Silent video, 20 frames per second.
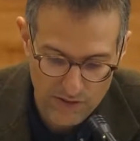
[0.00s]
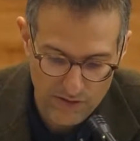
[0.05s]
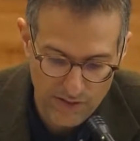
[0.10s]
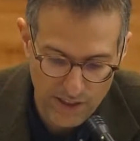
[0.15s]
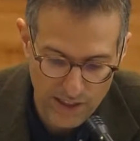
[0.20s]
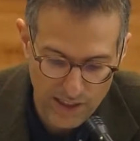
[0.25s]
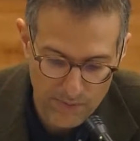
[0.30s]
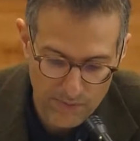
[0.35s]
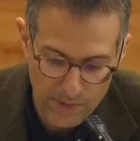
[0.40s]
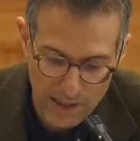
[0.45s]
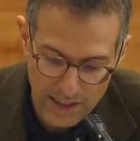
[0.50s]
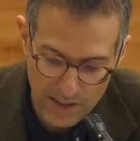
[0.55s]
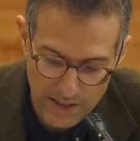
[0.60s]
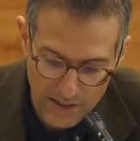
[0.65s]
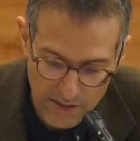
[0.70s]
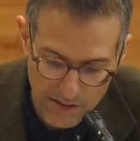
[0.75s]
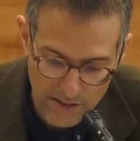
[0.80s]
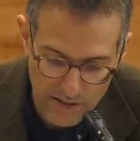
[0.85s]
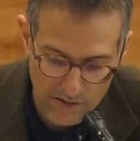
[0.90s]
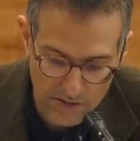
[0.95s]
defined by
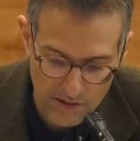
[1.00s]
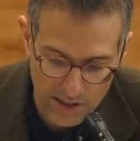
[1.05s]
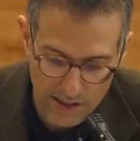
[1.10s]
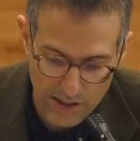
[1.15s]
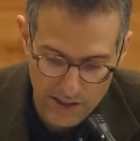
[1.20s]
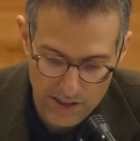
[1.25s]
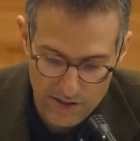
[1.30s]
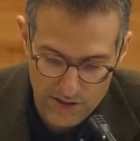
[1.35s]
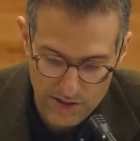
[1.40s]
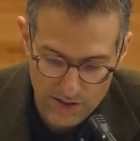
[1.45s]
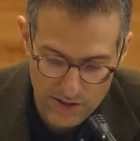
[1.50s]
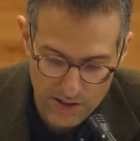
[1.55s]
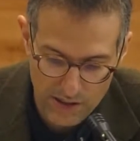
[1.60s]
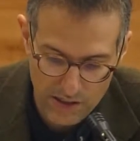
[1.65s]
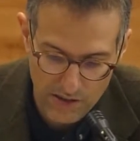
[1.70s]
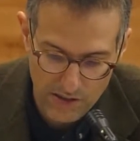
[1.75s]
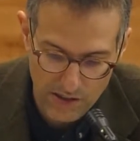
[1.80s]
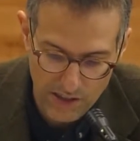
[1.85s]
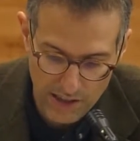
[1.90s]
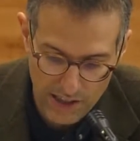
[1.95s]
another relation,
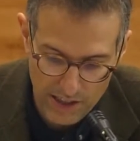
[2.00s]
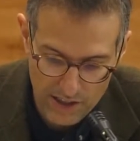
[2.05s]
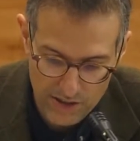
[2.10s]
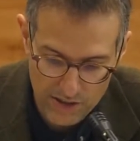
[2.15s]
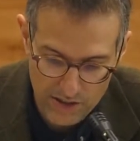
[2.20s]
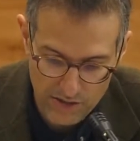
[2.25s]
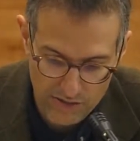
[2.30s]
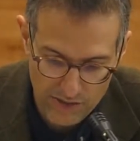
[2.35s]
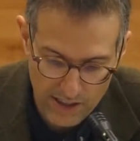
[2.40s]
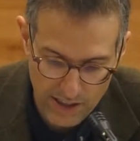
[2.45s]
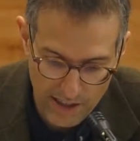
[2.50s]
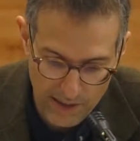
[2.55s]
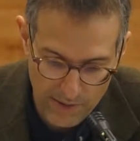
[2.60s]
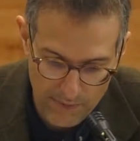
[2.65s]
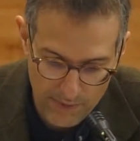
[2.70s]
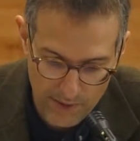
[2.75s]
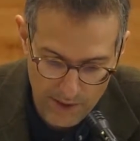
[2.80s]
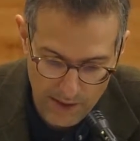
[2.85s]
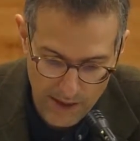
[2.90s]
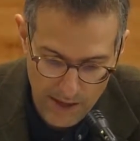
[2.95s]
a relation of
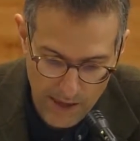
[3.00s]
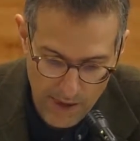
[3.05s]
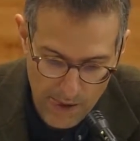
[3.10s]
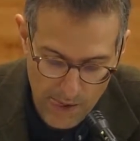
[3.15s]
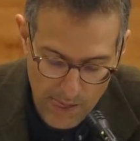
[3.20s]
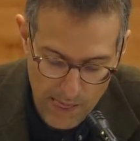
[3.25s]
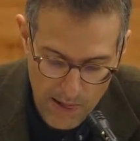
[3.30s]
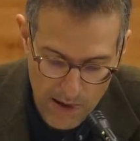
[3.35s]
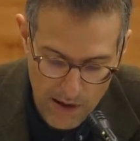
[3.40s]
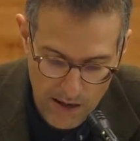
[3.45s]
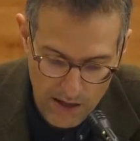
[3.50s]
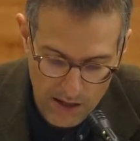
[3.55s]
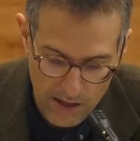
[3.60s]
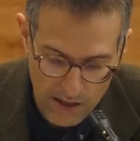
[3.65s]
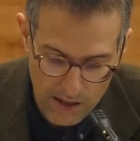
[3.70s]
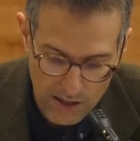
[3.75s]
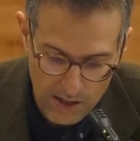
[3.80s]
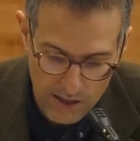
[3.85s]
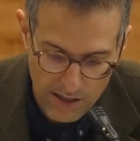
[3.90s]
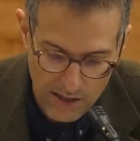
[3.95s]
time.
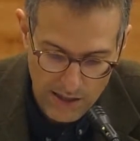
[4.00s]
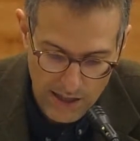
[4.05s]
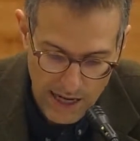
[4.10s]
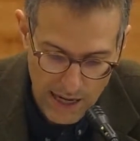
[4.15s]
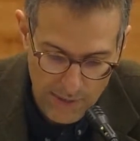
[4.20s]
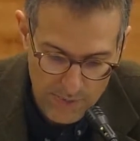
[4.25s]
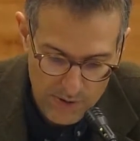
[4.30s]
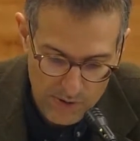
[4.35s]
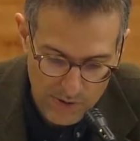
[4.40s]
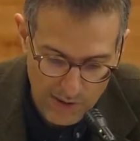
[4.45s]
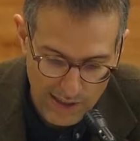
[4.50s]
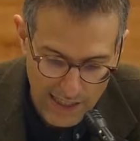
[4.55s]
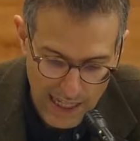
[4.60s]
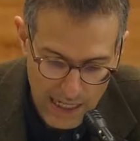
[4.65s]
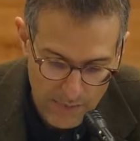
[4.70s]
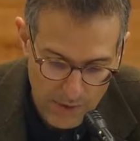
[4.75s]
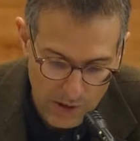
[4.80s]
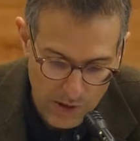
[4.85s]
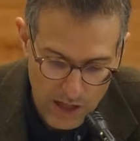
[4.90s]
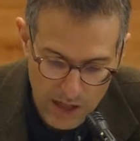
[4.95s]
Abstract
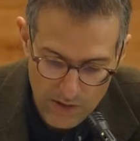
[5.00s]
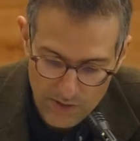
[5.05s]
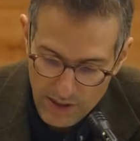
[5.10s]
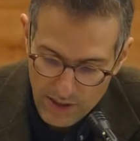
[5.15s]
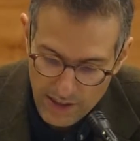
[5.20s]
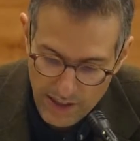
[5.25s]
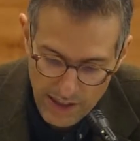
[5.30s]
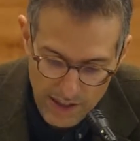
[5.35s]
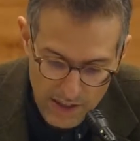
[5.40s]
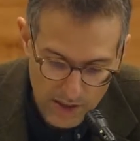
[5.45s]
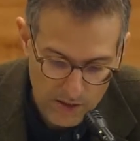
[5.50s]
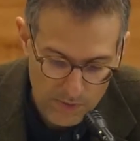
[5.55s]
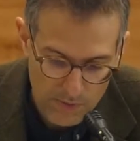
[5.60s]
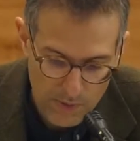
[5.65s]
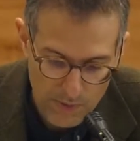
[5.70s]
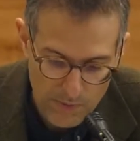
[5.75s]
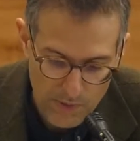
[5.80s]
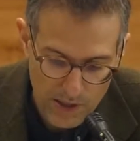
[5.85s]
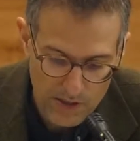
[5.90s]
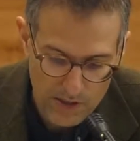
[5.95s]
labor, however, cannot
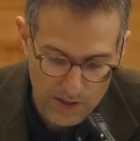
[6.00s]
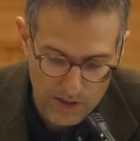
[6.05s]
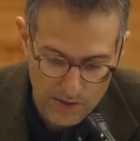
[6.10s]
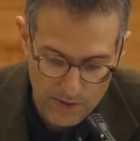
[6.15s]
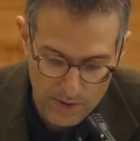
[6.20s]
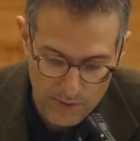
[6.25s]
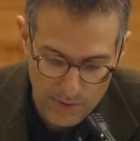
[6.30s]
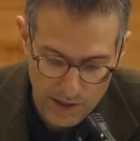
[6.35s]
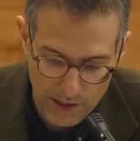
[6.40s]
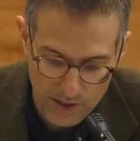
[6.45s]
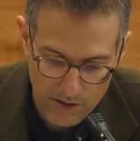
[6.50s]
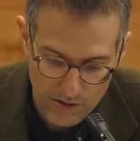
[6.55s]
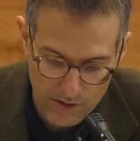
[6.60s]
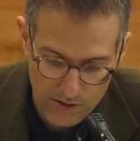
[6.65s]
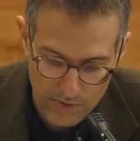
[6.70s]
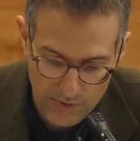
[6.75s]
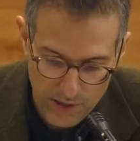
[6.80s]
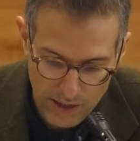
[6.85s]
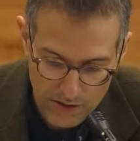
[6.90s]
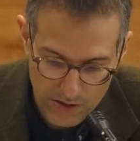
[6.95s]
be measured by
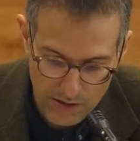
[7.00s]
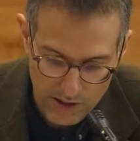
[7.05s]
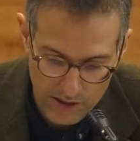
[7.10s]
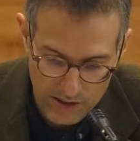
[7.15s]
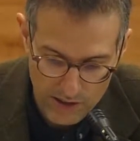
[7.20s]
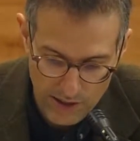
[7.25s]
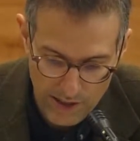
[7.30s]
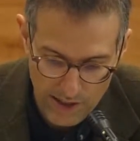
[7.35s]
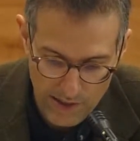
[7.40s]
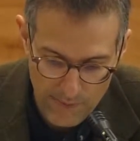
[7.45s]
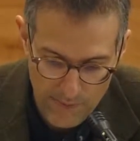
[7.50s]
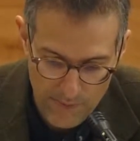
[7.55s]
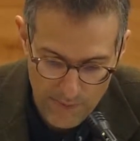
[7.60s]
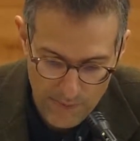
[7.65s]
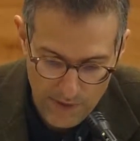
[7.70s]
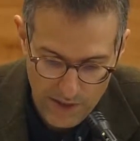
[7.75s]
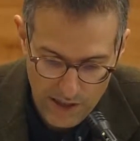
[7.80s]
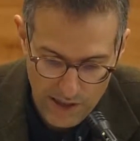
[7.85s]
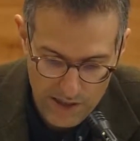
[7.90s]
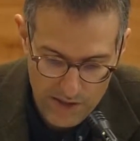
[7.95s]
chronometric time,
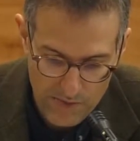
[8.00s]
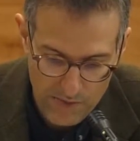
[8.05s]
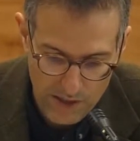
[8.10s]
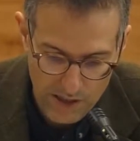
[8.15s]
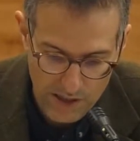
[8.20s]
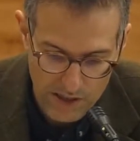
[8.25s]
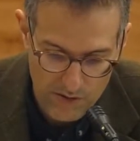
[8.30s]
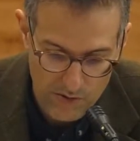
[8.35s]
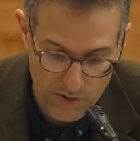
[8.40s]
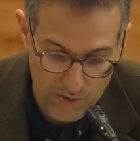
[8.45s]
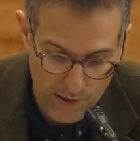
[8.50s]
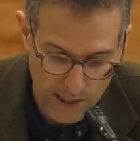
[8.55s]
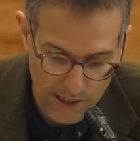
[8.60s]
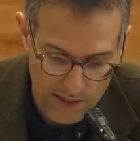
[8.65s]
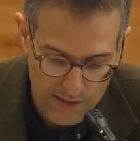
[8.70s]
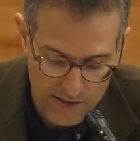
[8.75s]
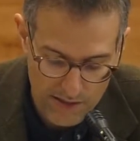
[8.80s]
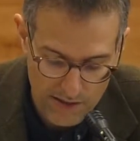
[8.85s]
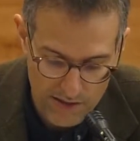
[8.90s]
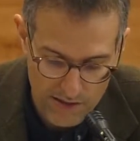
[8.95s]
as Marx
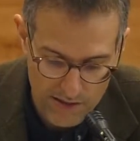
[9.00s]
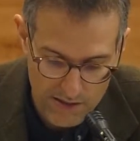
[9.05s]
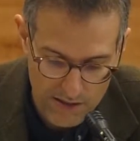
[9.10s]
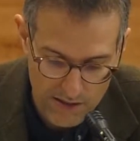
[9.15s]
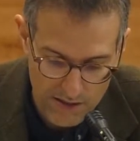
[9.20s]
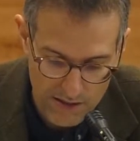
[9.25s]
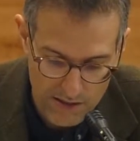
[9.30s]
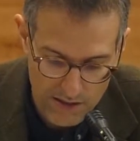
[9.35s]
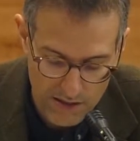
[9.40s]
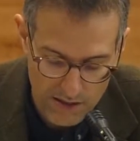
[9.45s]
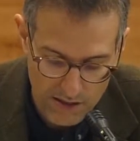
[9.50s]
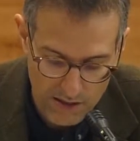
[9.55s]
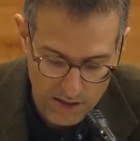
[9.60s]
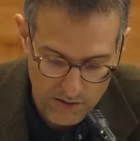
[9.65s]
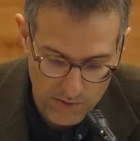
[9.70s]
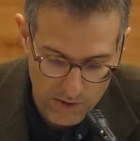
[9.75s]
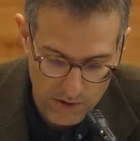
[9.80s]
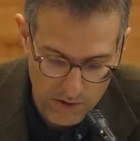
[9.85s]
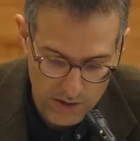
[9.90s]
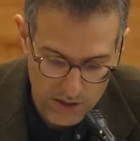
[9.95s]
reminds us.
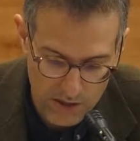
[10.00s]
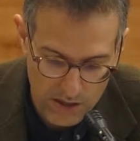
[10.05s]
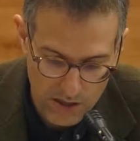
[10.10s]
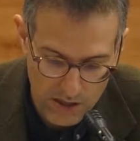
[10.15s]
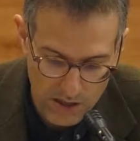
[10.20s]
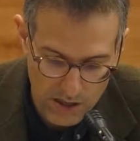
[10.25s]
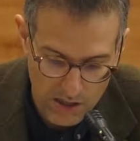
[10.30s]
Quote,